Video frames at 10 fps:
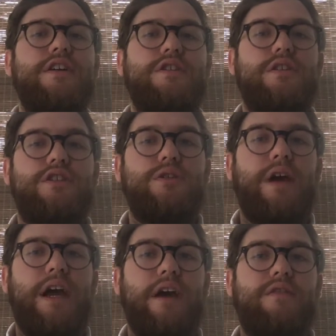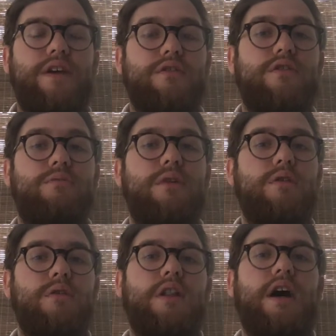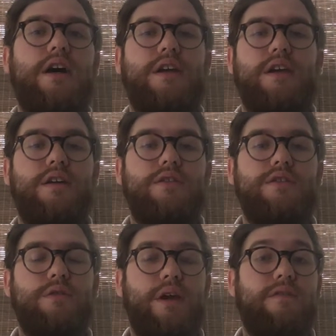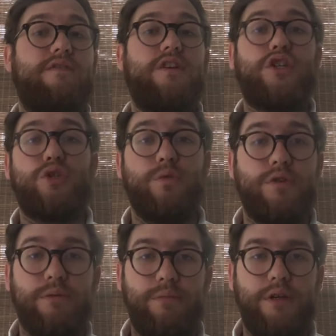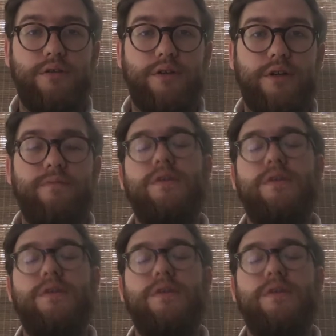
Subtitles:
so that you have like a remote login to a virtual computer.